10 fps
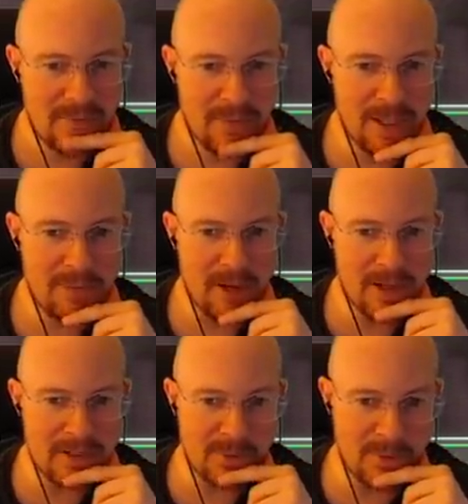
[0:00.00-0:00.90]
made
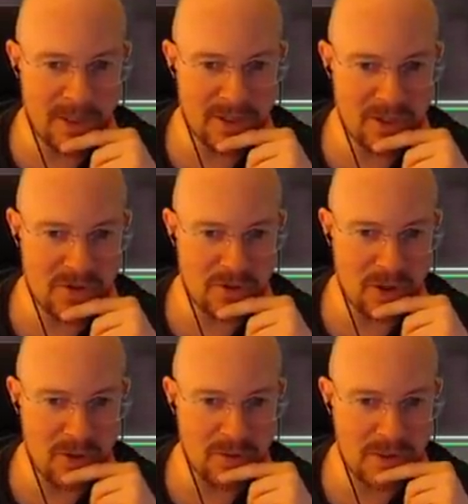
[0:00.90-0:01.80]
possible by these
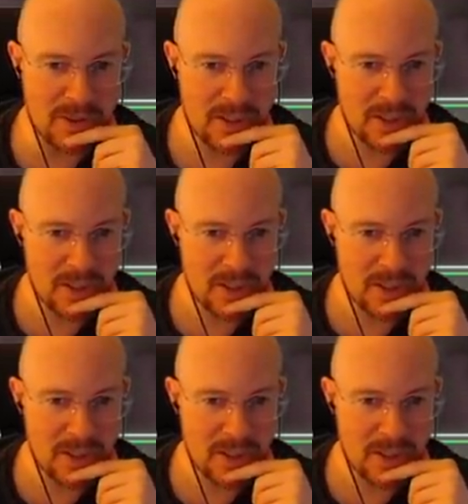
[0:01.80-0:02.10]
drones.